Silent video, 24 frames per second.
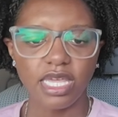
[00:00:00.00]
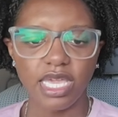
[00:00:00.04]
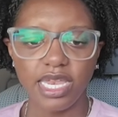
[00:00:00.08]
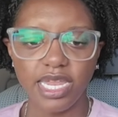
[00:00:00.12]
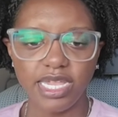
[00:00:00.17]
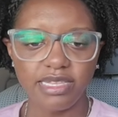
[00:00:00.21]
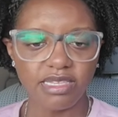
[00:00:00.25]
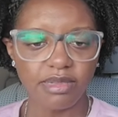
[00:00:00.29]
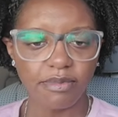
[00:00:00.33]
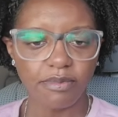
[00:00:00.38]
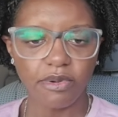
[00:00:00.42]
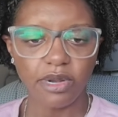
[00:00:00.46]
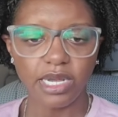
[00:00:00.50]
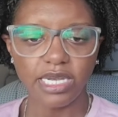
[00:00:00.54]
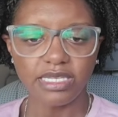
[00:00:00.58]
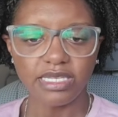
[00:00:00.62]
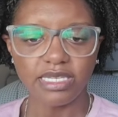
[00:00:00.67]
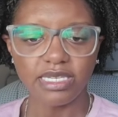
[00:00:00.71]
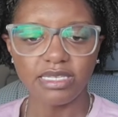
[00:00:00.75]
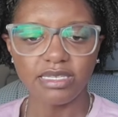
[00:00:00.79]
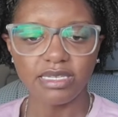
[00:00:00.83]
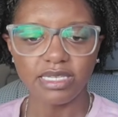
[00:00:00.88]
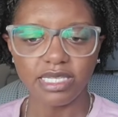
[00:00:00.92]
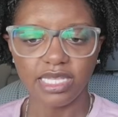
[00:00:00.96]
It is in
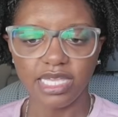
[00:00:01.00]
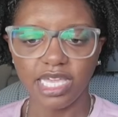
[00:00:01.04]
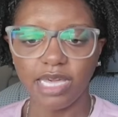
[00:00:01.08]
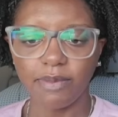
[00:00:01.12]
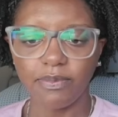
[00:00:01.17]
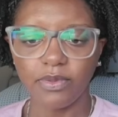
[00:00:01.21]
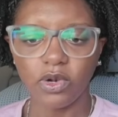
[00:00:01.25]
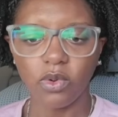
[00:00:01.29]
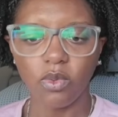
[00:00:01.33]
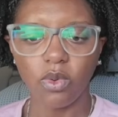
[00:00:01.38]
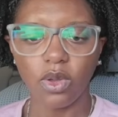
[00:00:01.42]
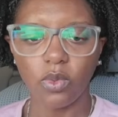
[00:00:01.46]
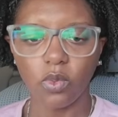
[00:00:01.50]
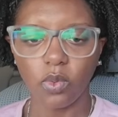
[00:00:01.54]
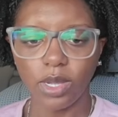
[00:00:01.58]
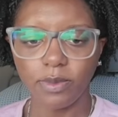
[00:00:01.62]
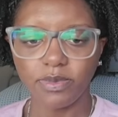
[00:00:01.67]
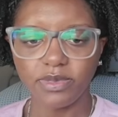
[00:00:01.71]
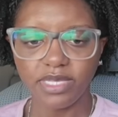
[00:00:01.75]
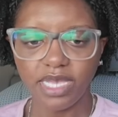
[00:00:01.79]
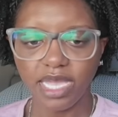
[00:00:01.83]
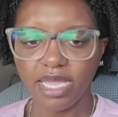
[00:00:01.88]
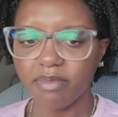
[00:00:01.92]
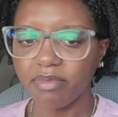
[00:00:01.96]
process on the Capital One
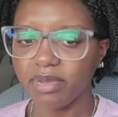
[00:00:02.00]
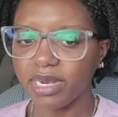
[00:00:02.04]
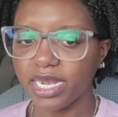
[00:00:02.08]
website,